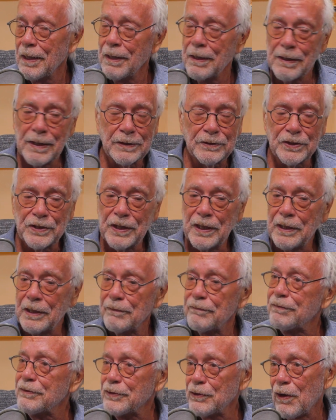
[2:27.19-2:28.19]
They'll say
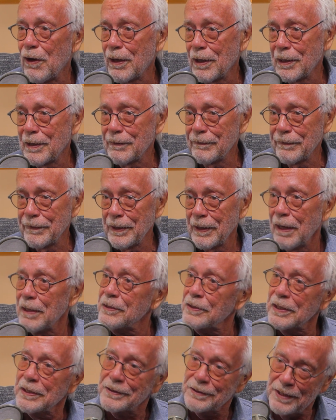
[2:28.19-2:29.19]
photography. I
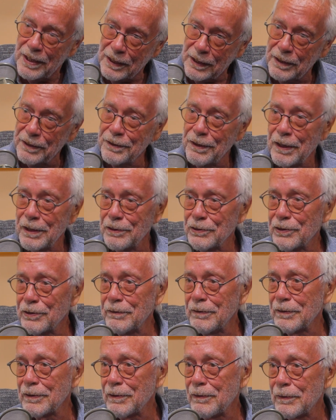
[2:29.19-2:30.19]
said, take a night
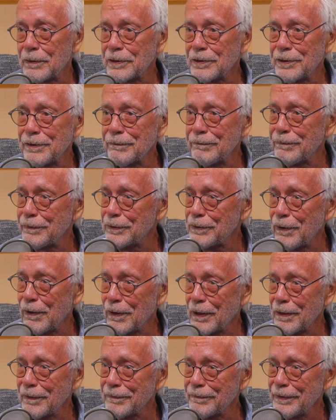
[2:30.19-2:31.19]
school course in
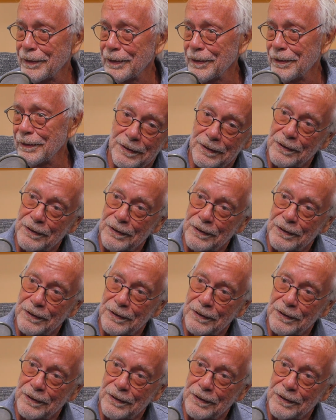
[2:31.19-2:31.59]
photography.